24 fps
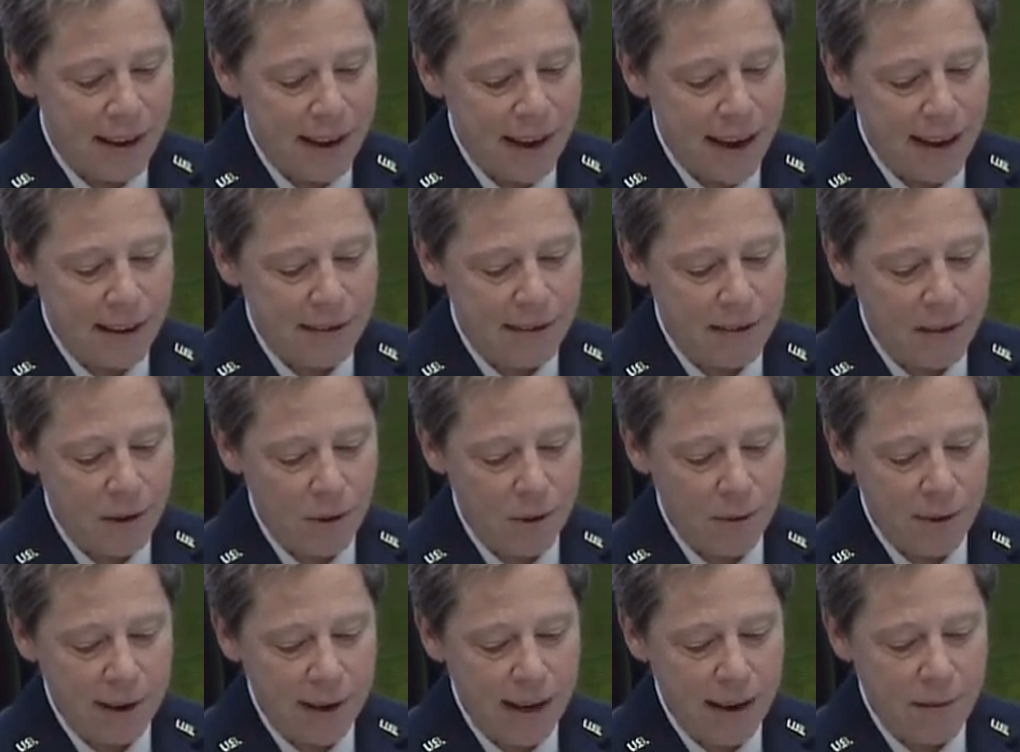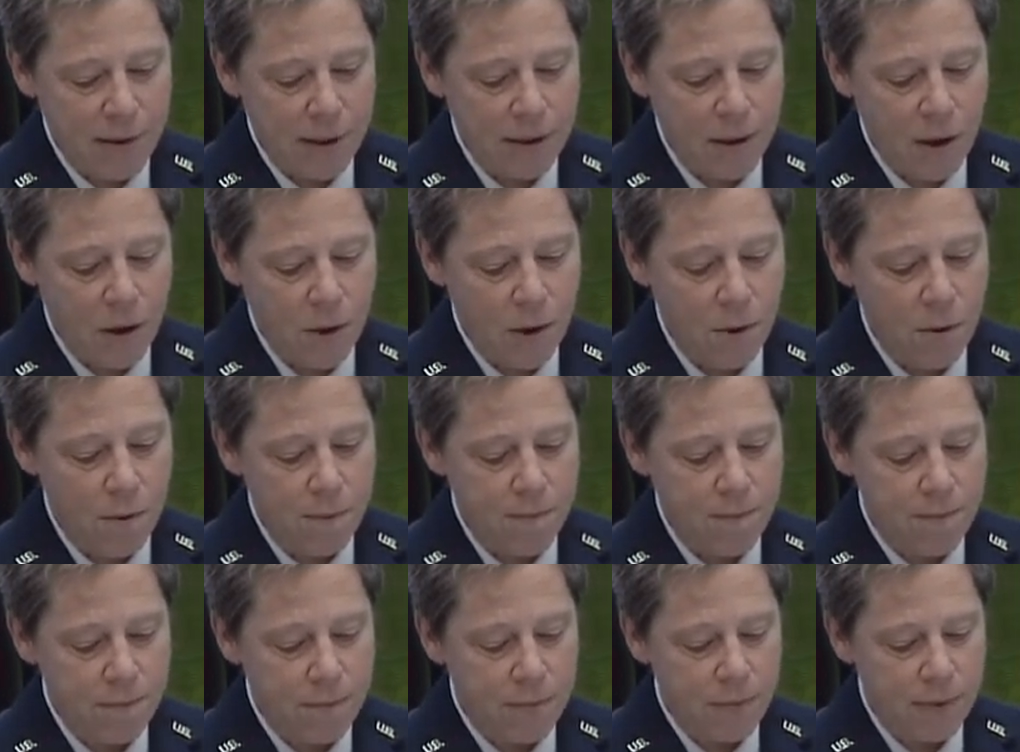And so even
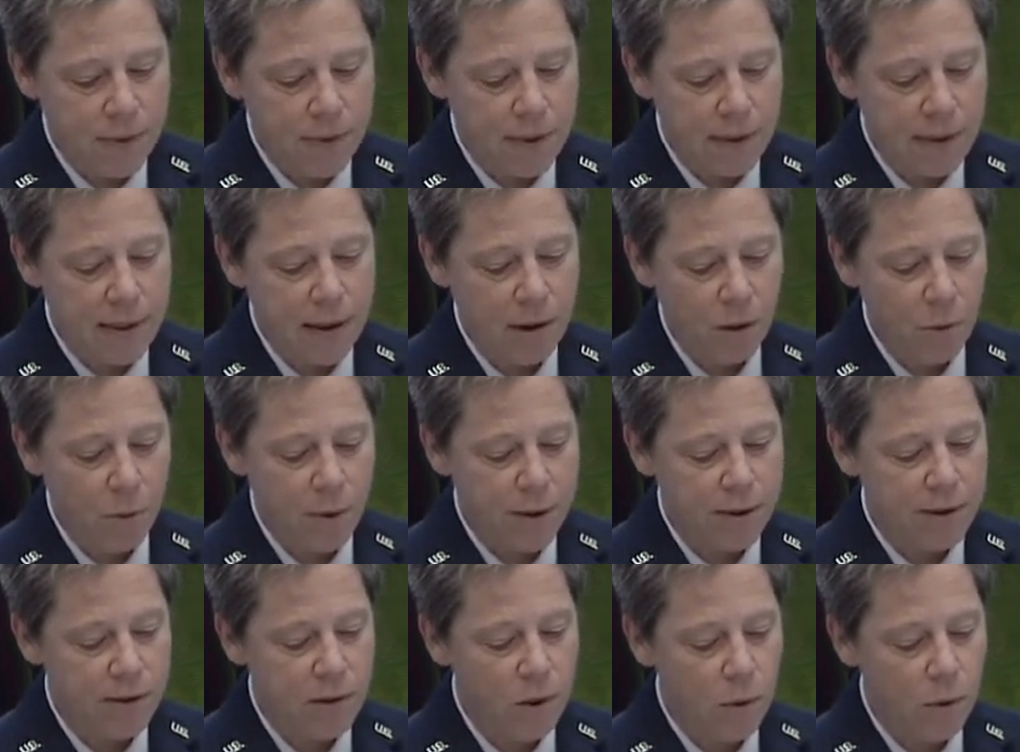though there was